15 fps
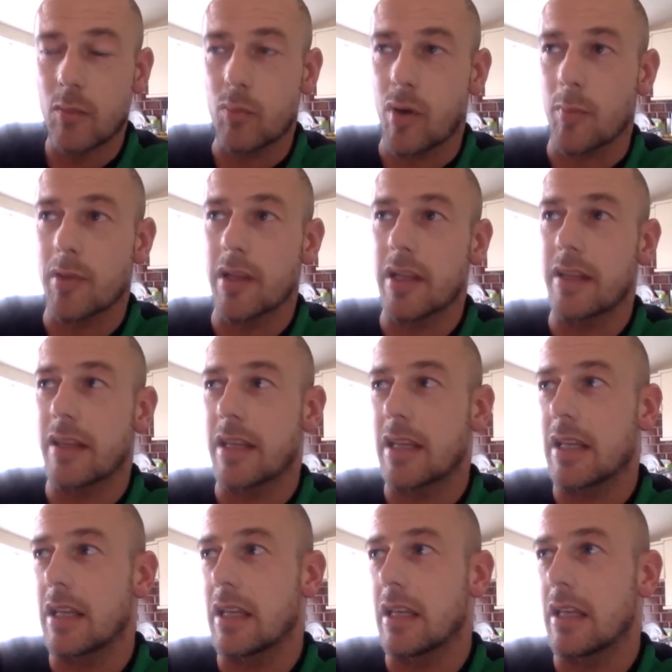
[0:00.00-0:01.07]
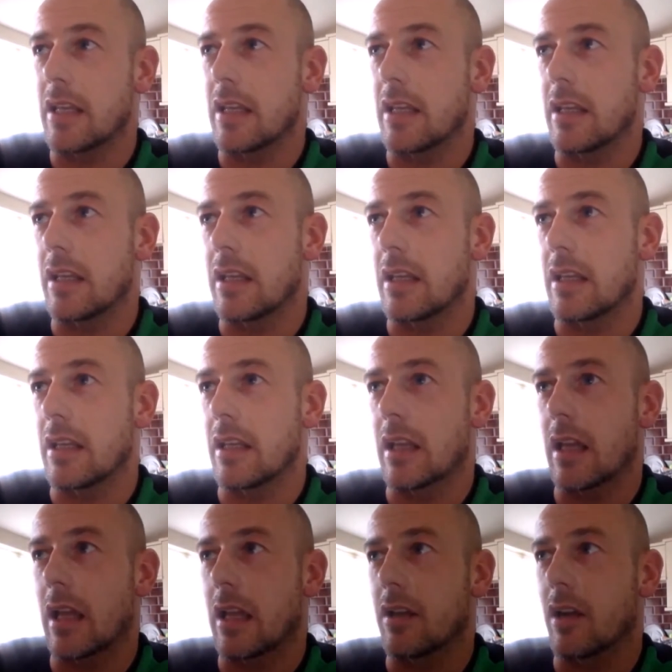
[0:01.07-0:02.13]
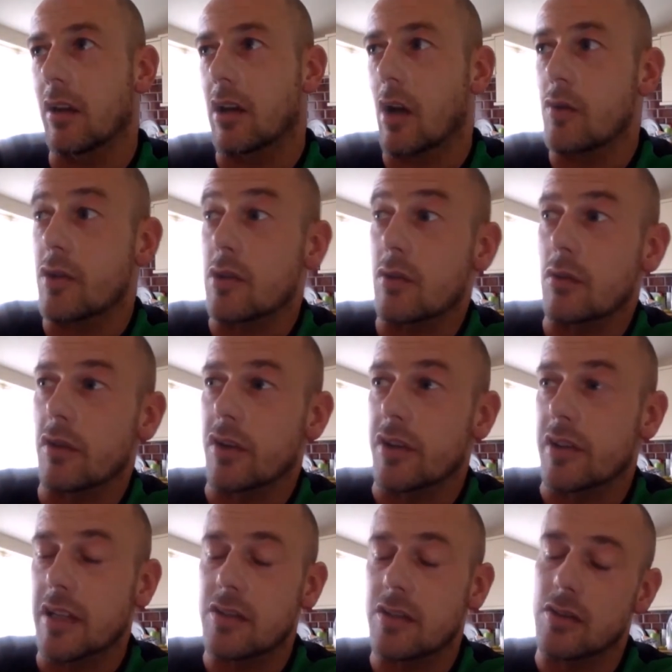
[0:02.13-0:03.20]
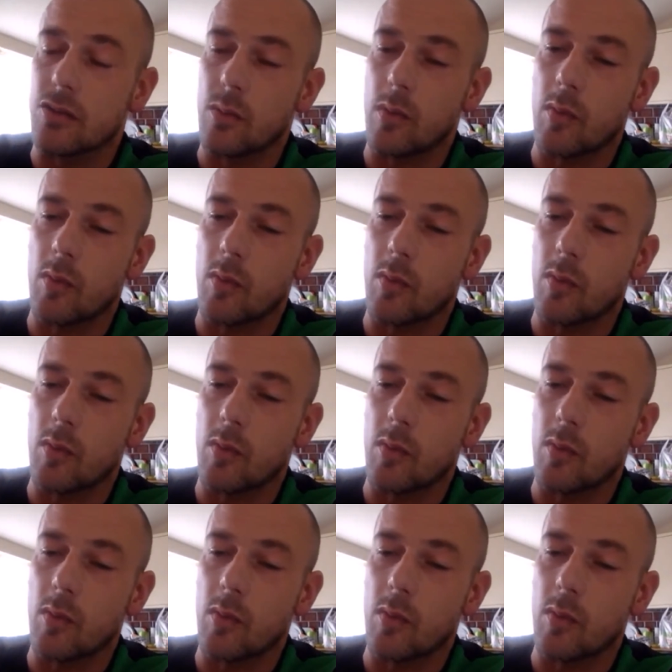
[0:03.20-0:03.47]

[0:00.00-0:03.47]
Probably coaches will look at distance.